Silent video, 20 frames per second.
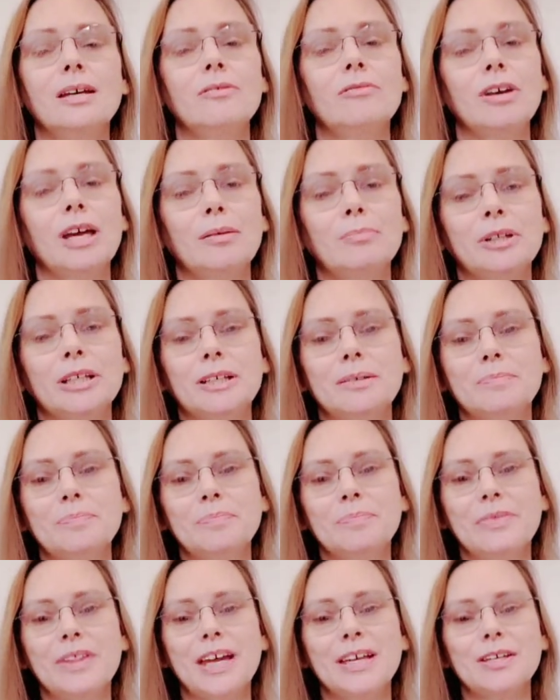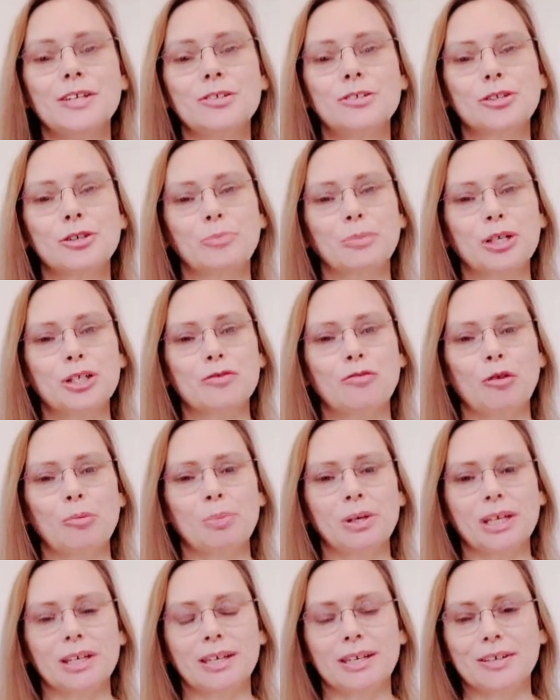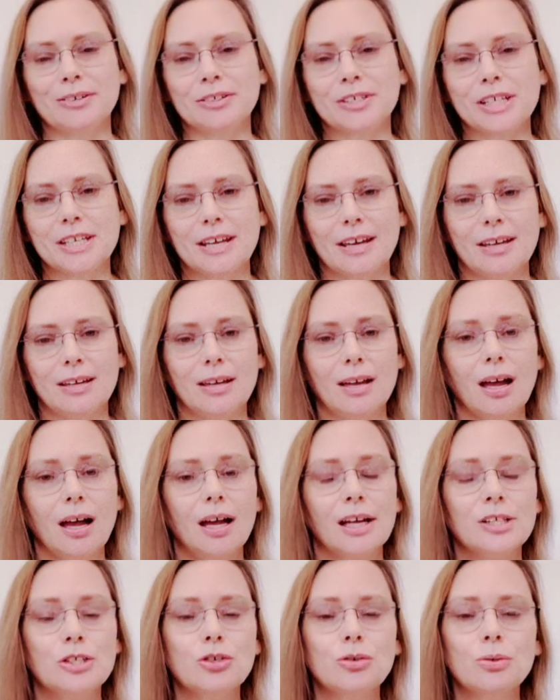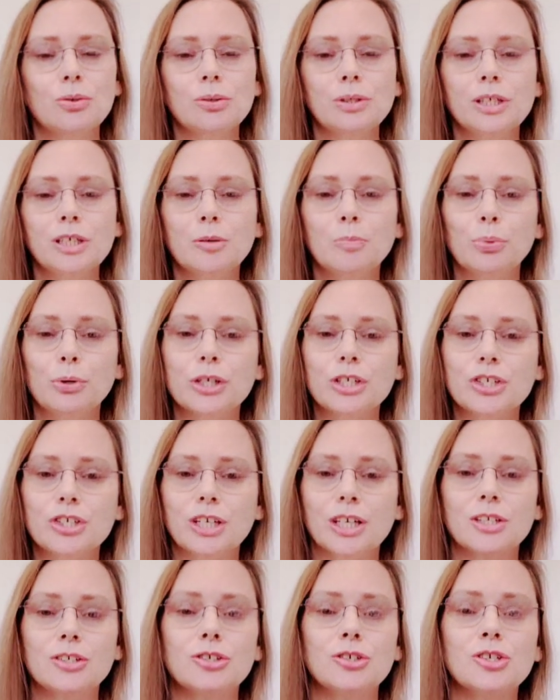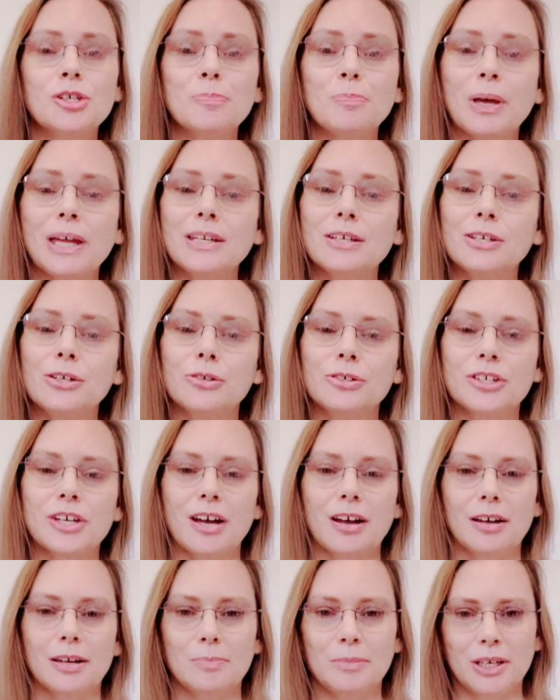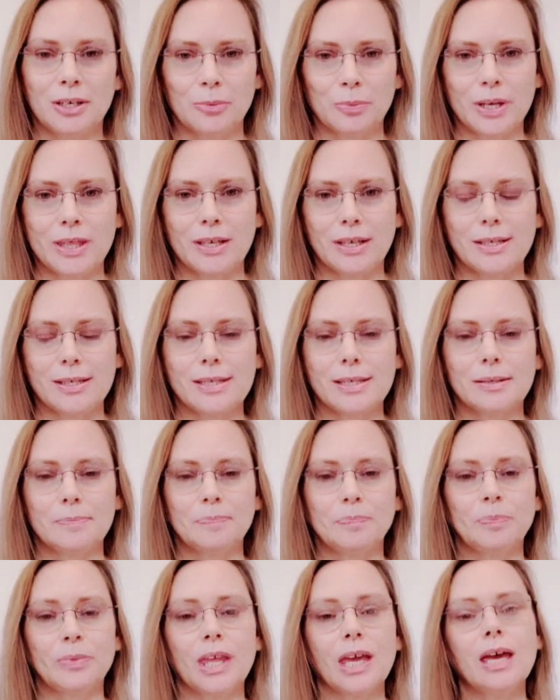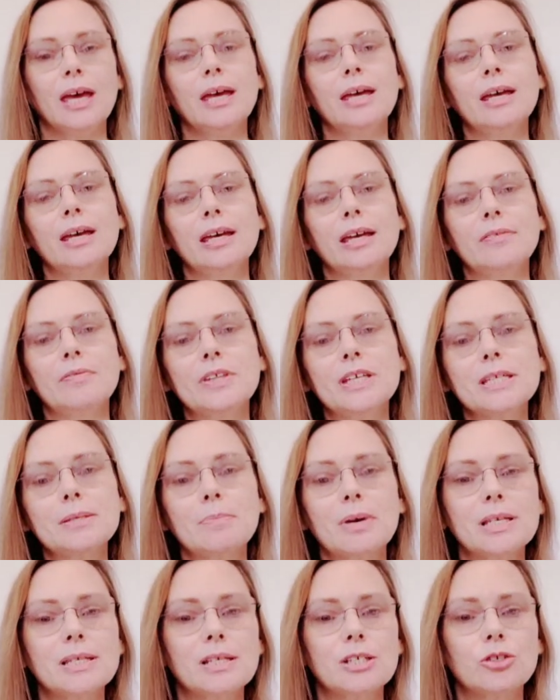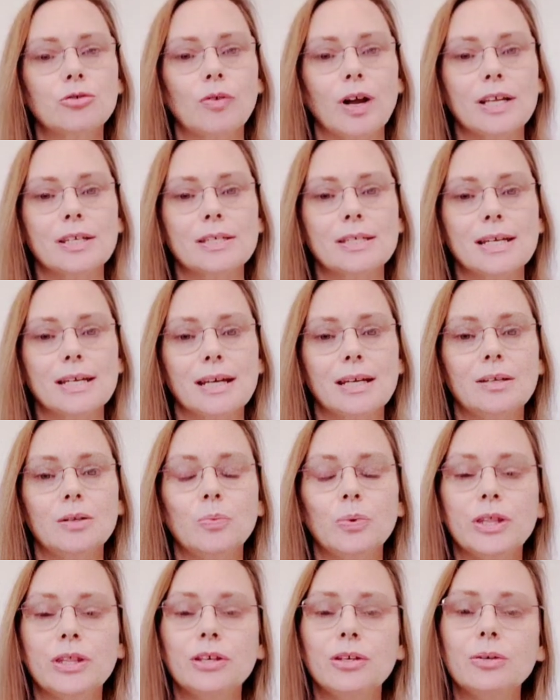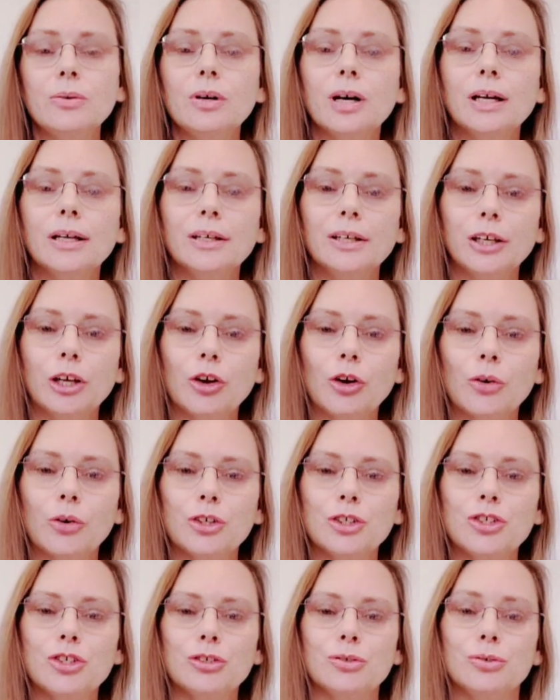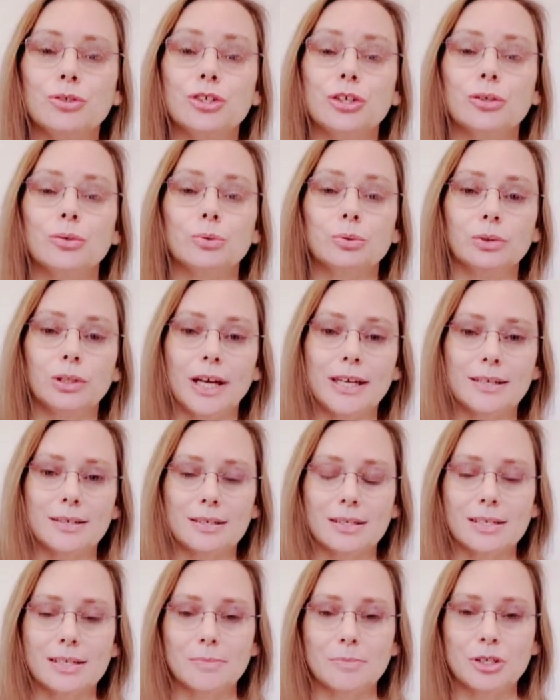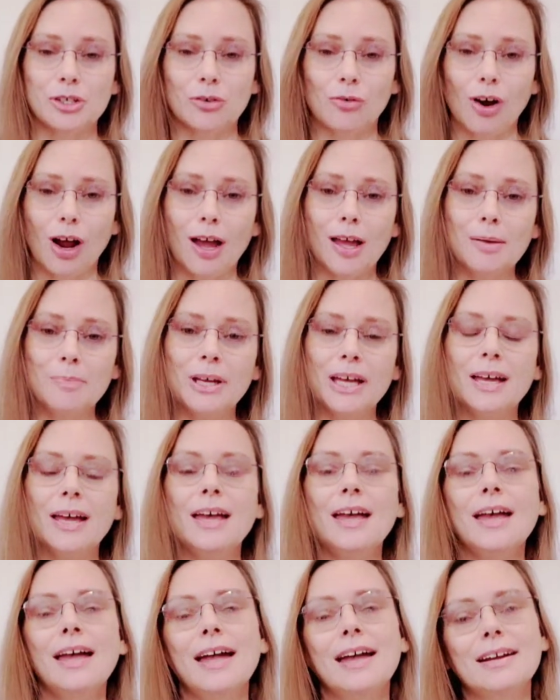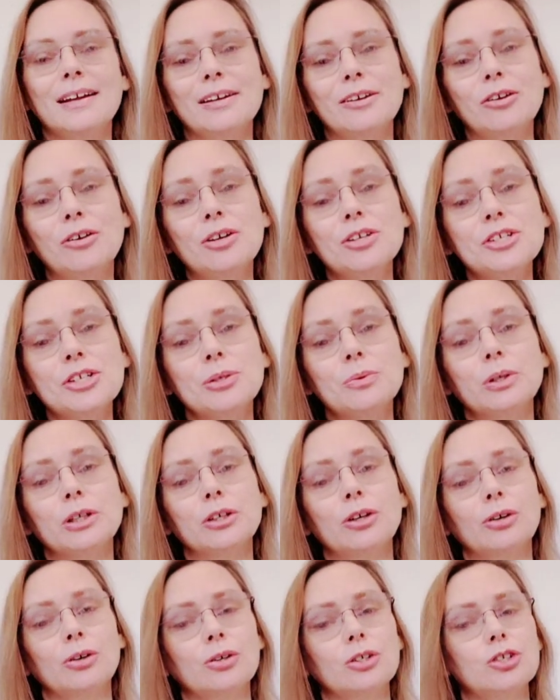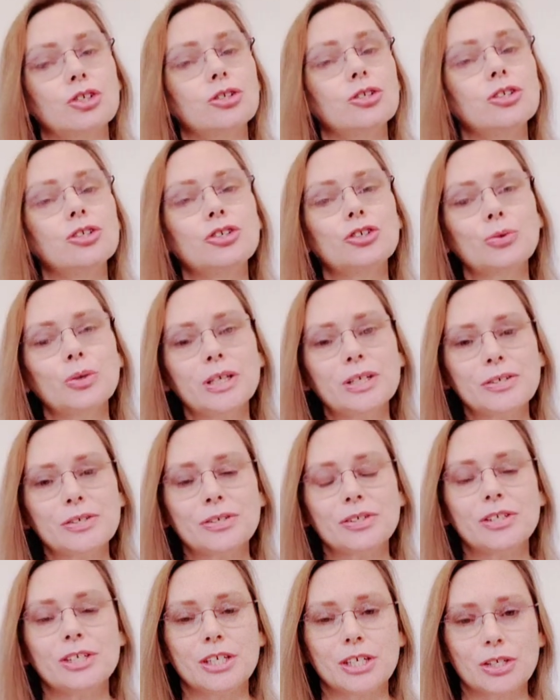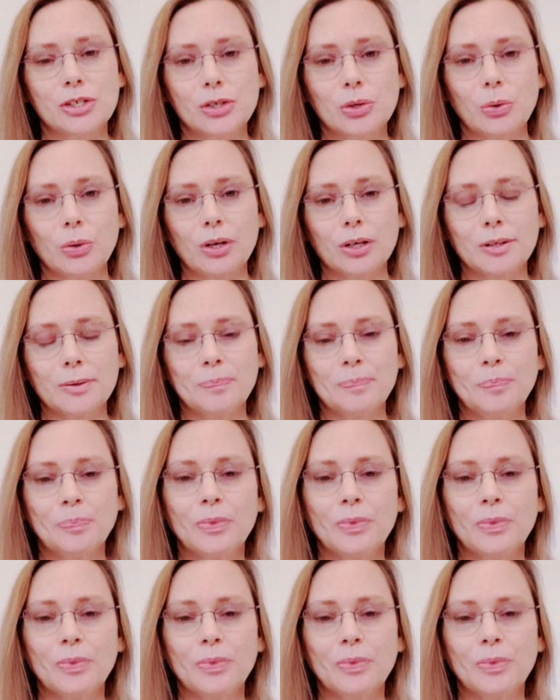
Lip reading: Family, thank you so much for being here today. I truly appreciate you spending your time here with us. If this message resonated with you, I encourage you to like and subscribe, and I also encourage you to join us on Discord.